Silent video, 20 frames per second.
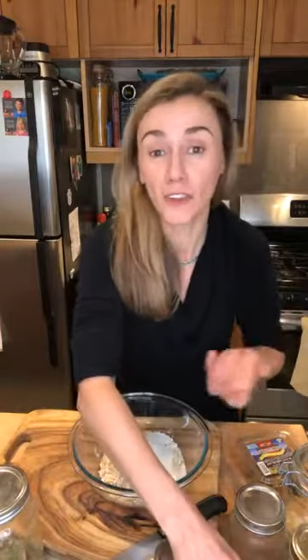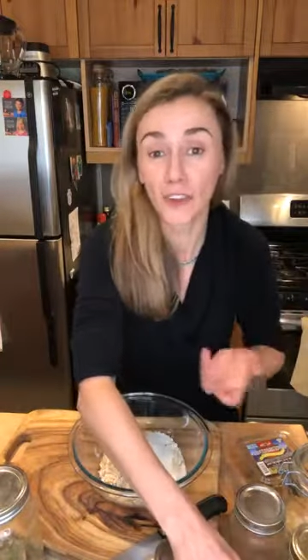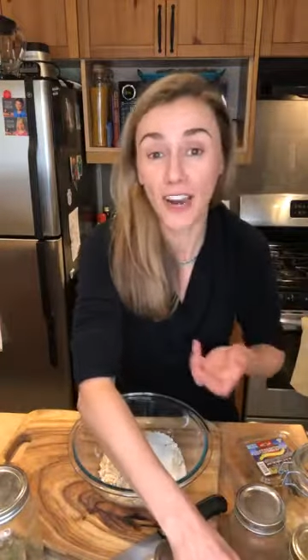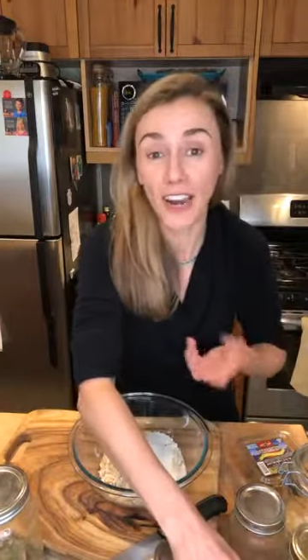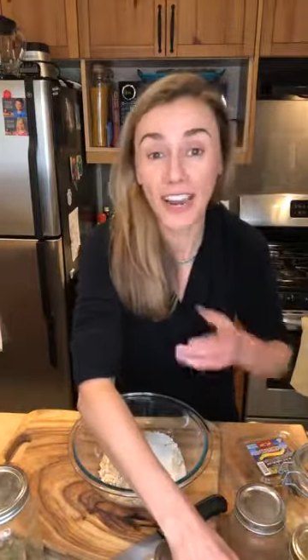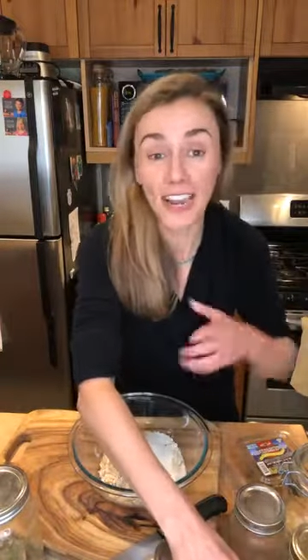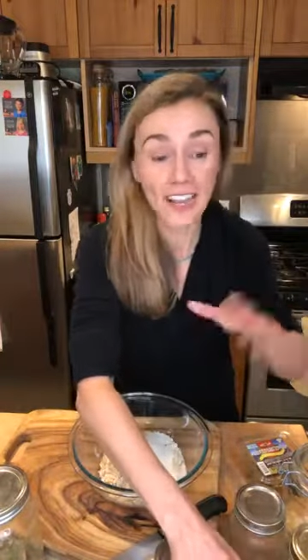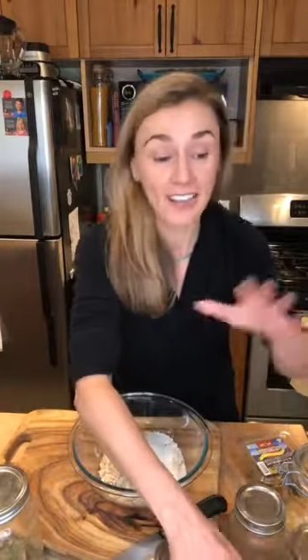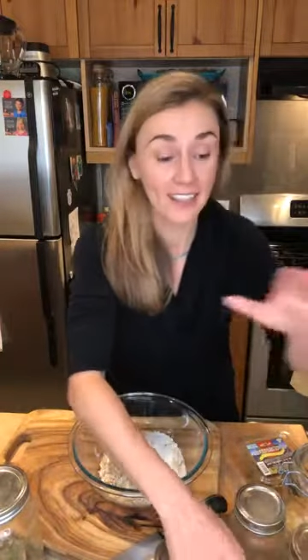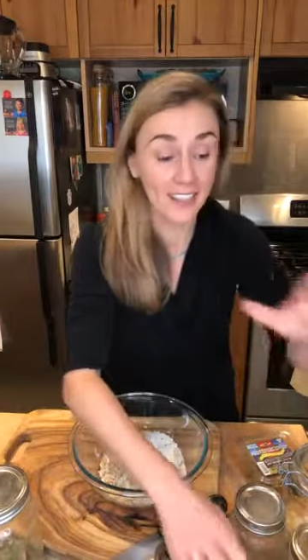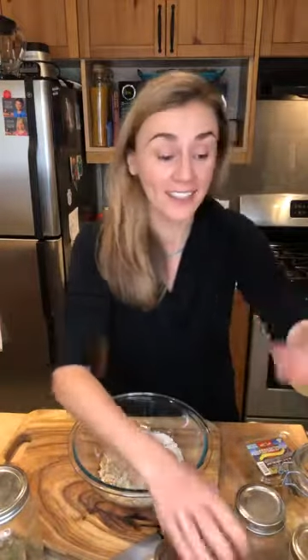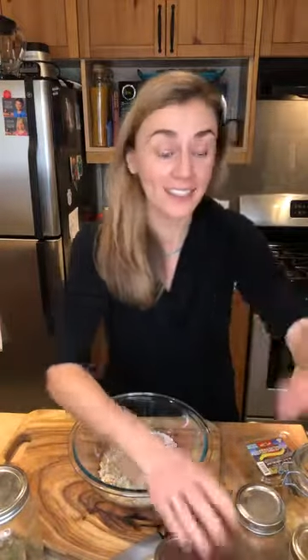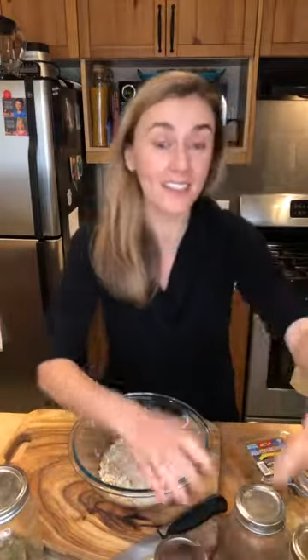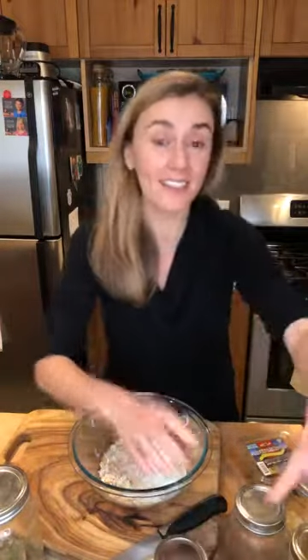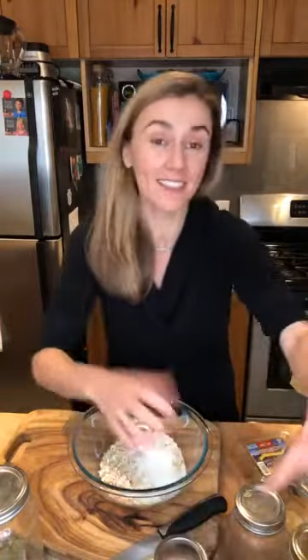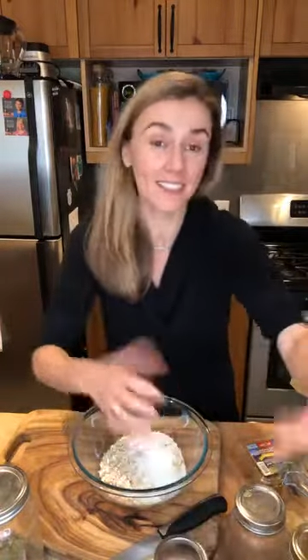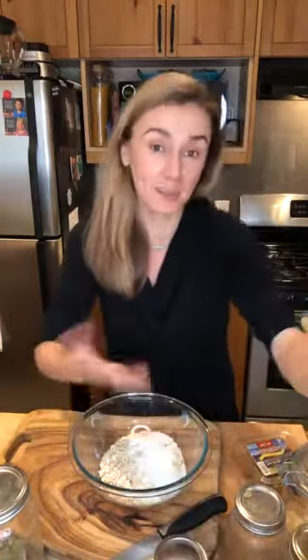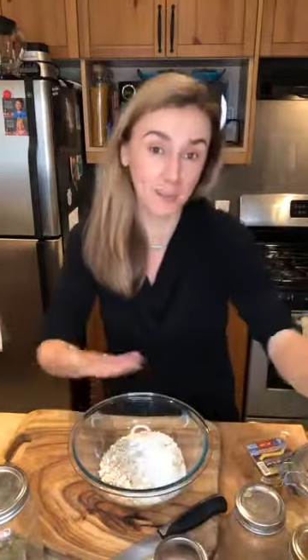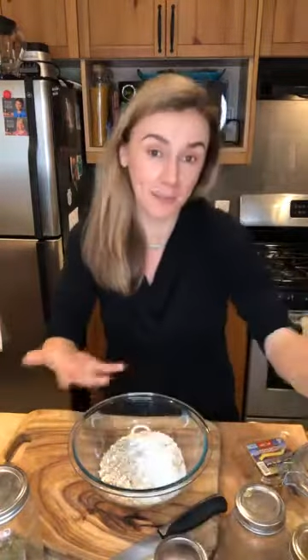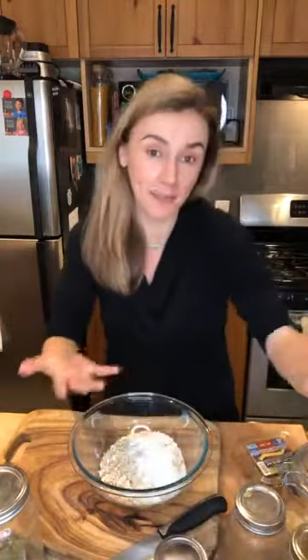
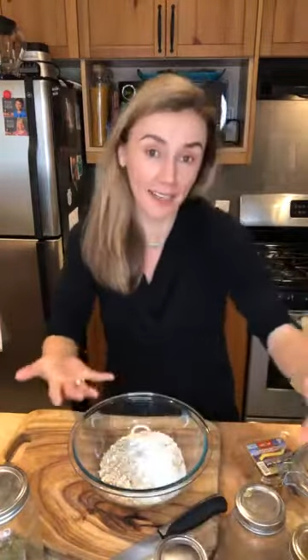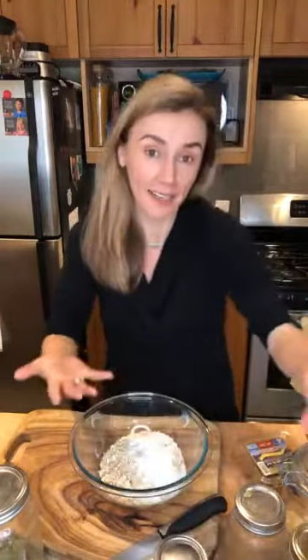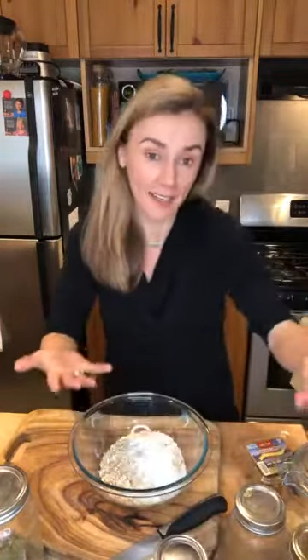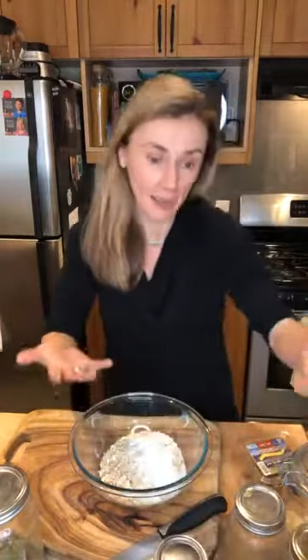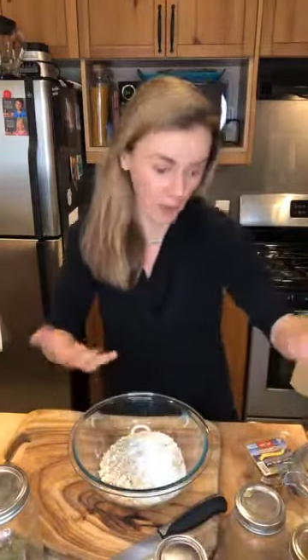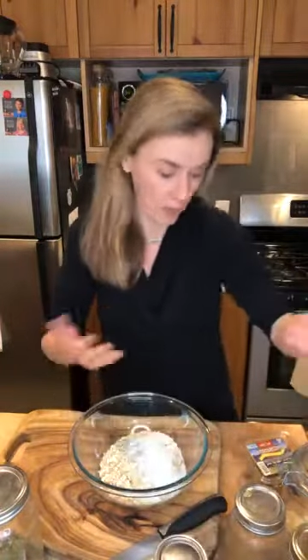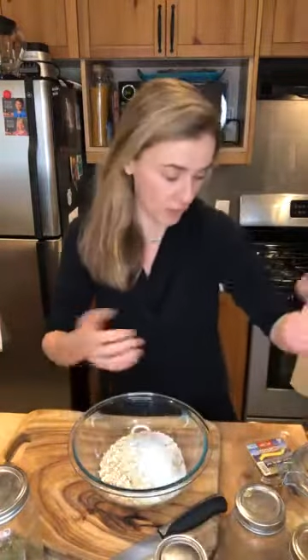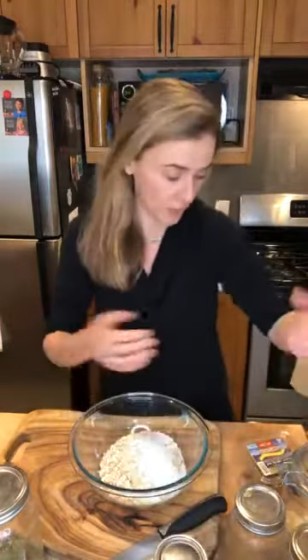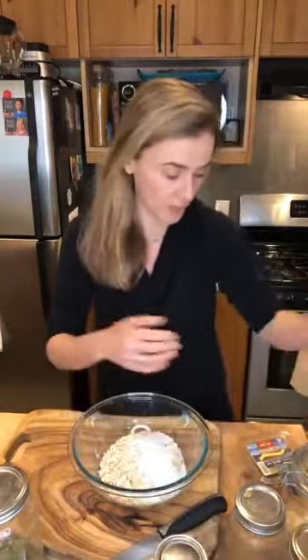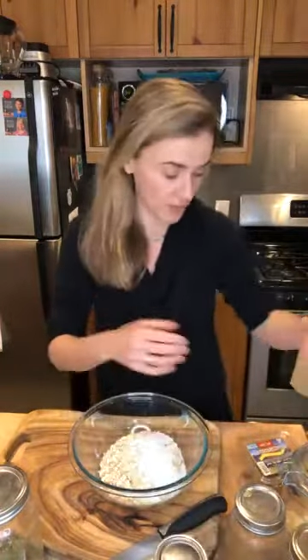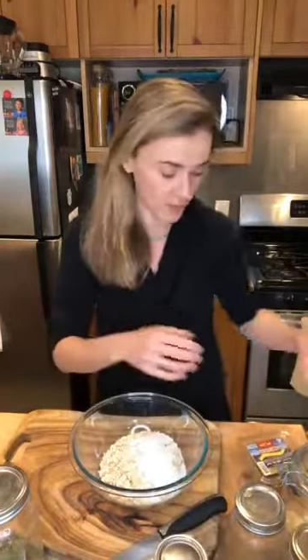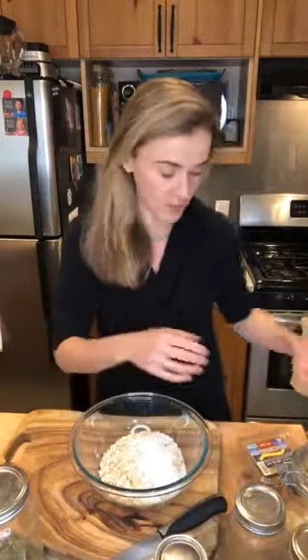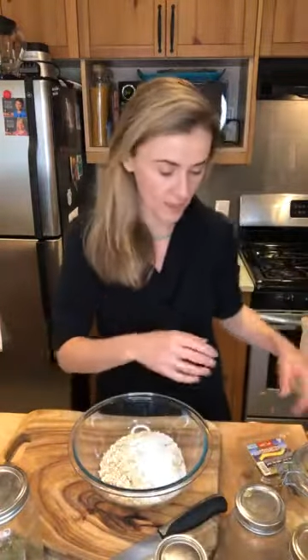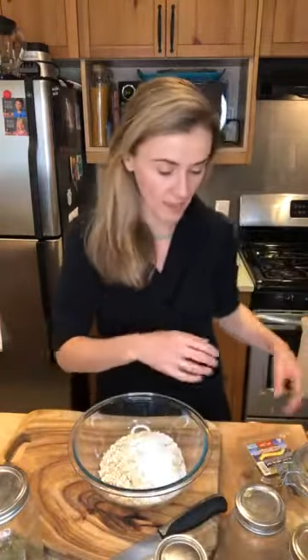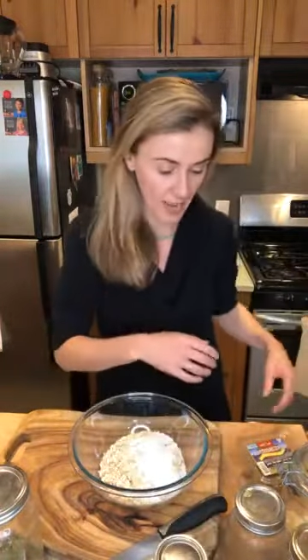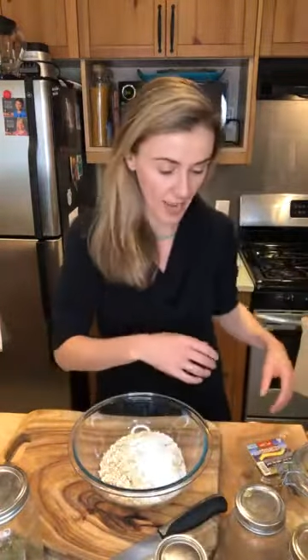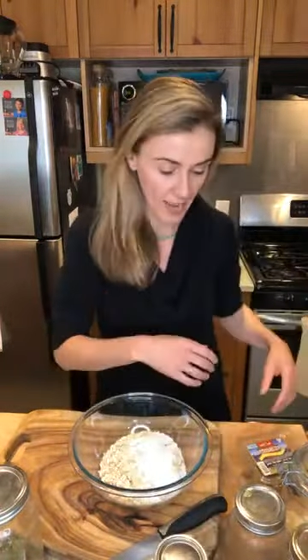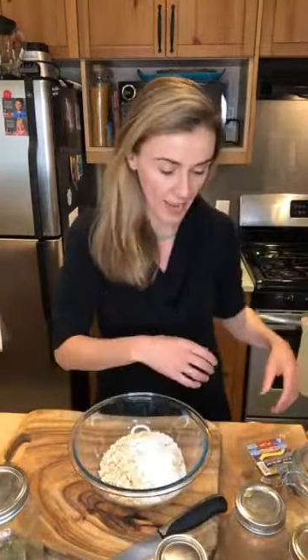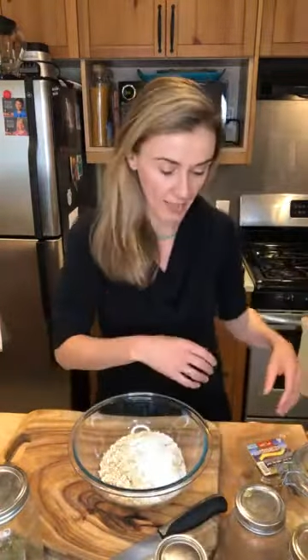grains, typically oats